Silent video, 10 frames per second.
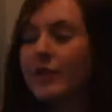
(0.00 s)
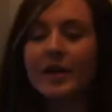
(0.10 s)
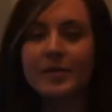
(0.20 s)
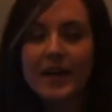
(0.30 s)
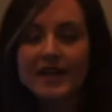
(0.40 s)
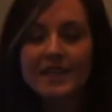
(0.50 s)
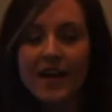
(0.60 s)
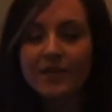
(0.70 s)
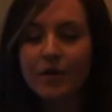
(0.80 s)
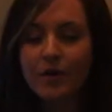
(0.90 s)
We are based
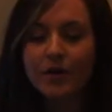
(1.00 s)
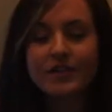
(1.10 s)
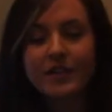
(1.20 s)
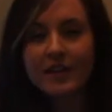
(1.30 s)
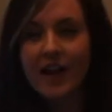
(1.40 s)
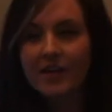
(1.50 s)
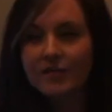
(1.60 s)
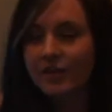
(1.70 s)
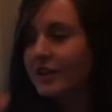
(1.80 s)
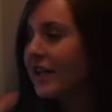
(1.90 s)
out of Oroville,
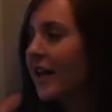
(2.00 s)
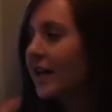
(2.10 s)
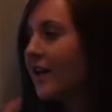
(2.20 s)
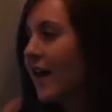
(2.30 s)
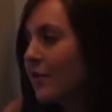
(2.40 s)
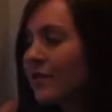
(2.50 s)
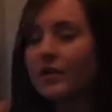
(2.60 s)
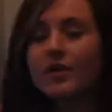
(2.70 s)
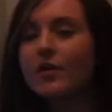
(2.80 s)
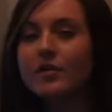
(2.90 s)
California, and we have a
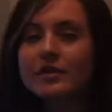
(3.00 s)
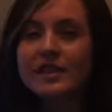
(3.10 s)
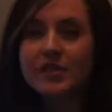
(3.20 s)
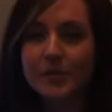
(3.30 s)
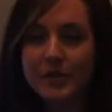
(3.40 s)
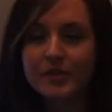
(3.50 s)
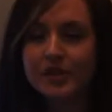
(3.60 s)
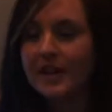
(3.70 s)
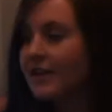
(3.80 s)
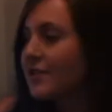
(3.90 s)
local
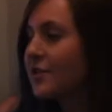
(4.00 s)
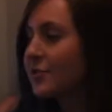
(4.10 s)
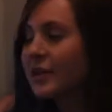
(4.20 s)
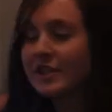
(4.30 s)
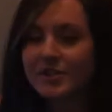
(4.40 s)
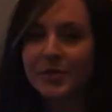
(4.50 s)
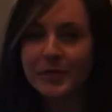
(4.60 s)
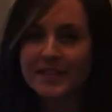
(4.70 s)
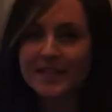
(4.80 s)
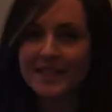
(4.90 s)
distribution to regional
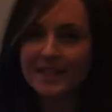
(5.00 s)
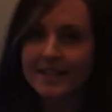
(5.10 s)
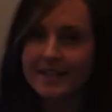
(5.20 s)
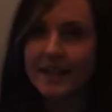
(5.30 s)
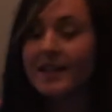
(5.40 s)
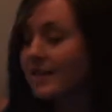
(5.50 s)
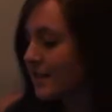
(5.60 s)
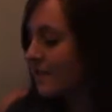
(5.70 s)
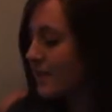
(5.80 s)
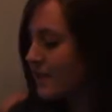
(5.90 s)
businesses.
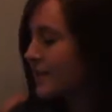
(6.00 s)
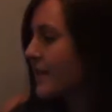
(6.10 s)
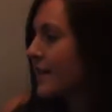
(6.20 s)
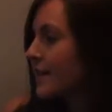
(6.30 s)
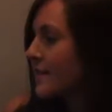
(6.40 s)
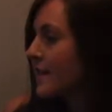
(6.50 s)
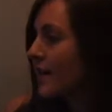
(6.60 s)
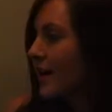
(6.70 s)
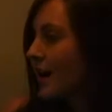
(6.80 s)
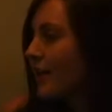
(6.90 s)
These businesses
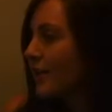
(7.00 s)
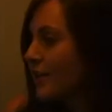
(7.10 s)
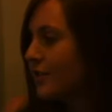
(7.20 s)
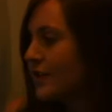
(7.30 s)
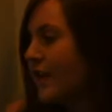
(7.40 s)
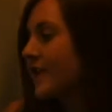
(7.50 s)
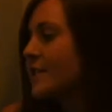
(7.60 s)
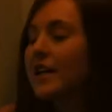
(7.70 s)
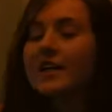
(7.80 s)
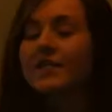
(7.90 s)
include
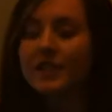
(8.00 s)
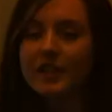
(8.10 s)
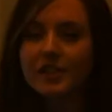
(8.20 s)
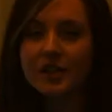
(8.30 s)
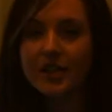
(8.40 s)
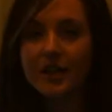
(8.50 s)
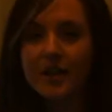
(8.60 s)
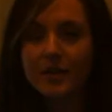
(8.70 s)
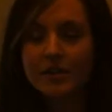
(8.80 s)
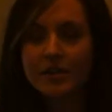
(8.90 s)
Nantucket
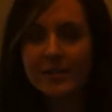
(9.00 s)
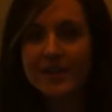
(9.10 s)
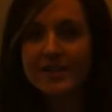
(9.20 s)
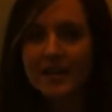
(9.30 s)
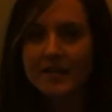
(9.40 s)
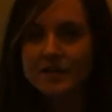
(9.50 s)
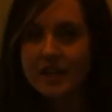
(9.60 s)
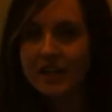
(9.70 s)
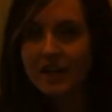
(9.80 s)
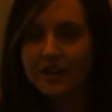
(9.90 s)
Furniture, which is based out of
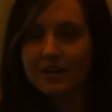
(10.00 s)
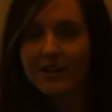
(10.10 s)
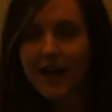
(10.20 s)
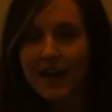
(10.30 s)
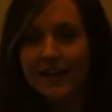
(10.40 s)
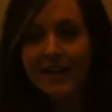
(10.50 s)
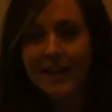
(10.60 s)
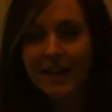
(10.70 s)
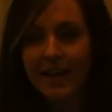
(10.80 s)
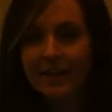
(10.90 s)
Chico,
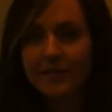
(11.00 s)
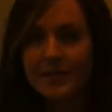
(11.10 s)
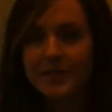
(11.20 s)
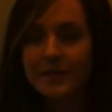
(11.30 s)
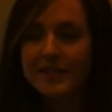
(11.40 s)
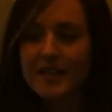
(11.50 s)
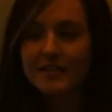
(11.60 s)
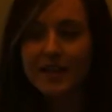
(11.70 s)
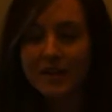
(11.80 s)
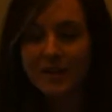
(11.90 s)
IKEA, which is based out
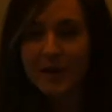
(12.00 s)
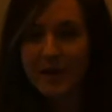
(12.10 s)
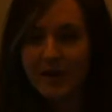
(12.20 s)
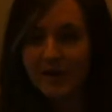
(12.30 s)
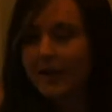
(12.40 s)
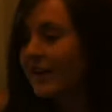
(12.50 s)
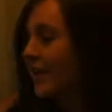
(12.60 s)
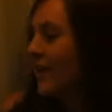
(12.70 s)
of Sacramento,